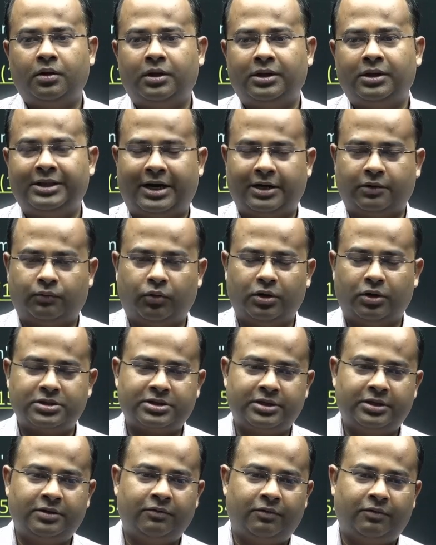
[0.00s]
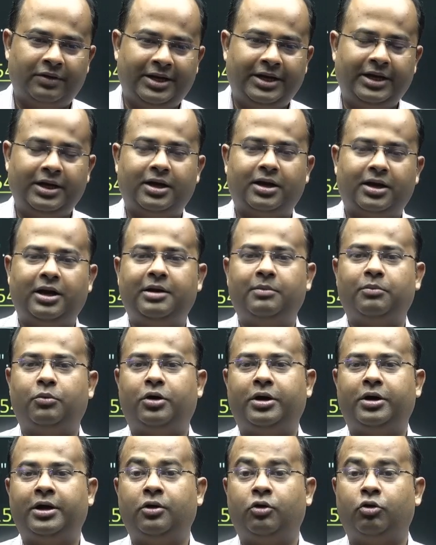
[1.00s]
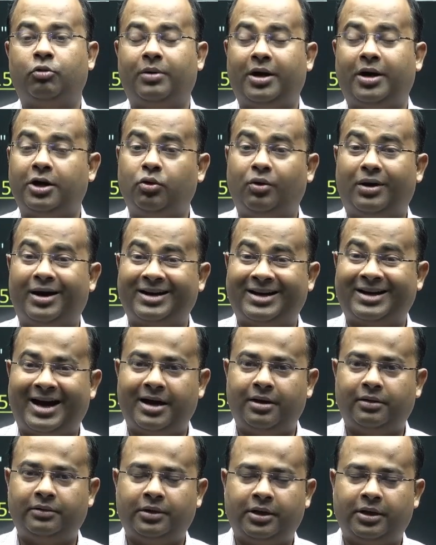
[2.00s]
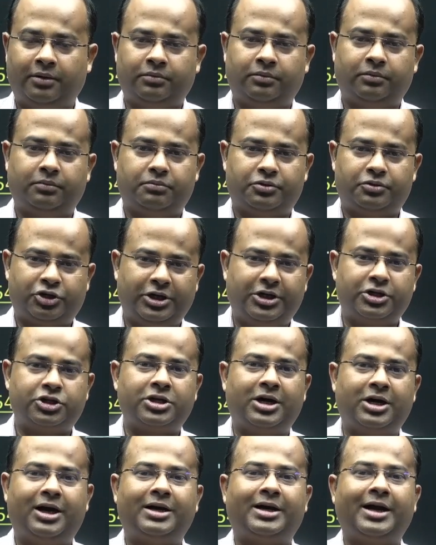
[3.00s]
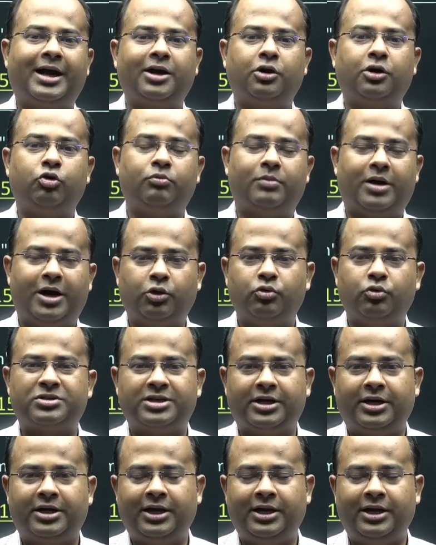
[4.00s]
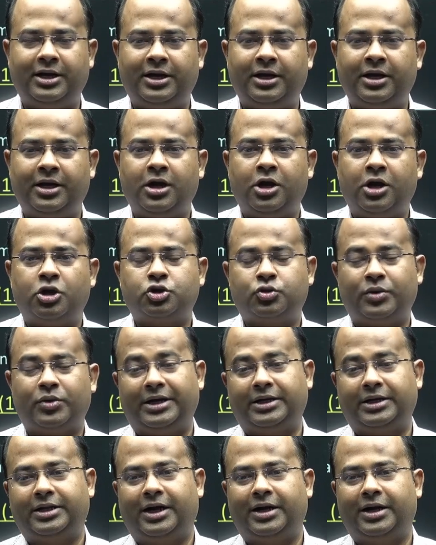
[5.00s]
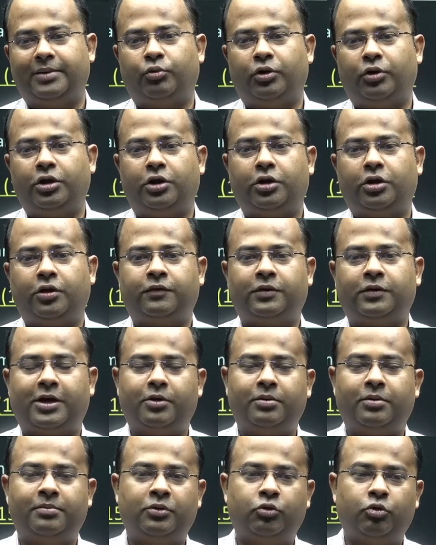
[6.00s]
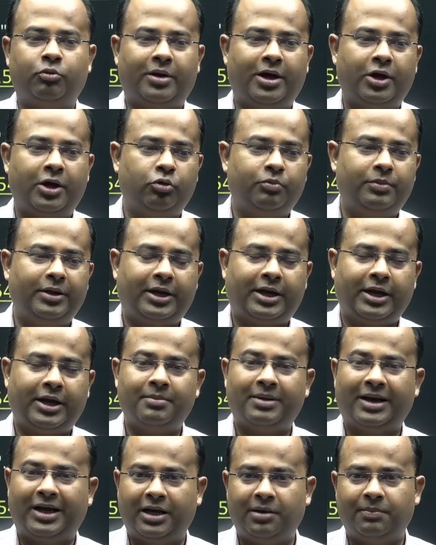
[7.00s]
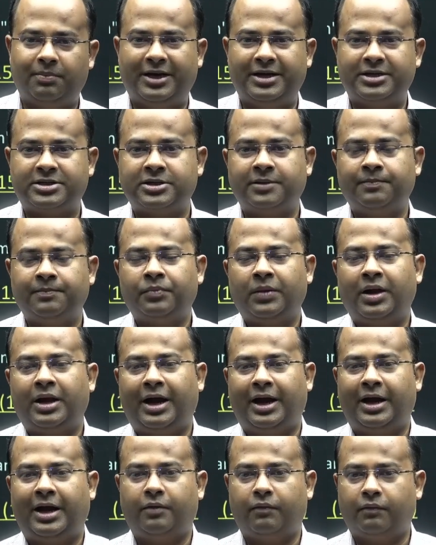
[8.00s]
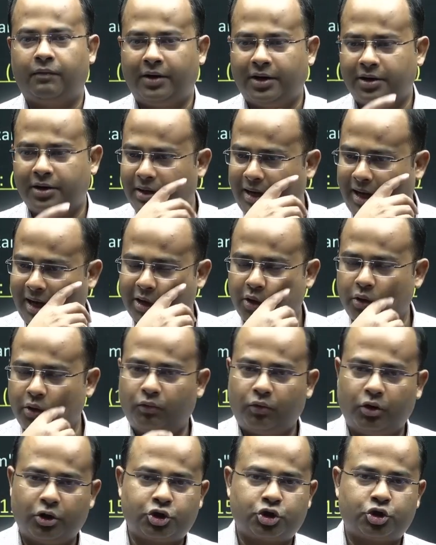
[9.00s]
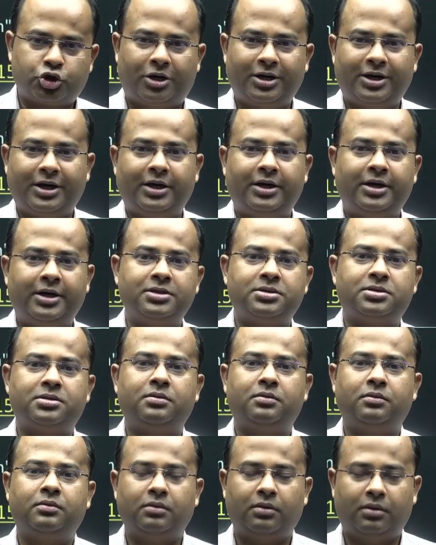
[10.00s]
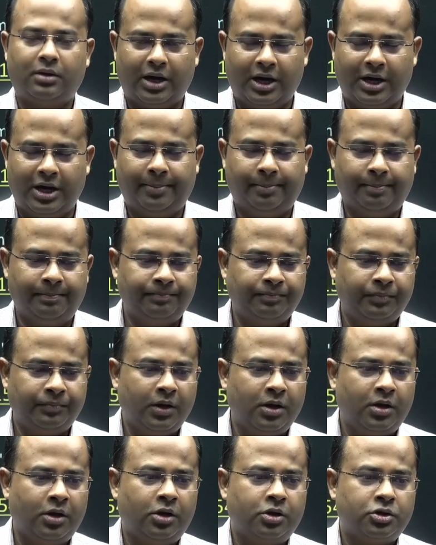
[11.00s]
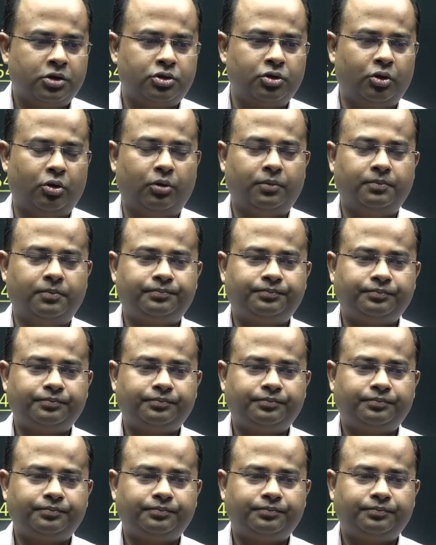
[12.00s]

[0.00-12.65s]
that was in very early morning, Sher Shah attacked Humayun suddenly. So at that point of time, Humayun became helpless, and one arrow was shot in his arm. So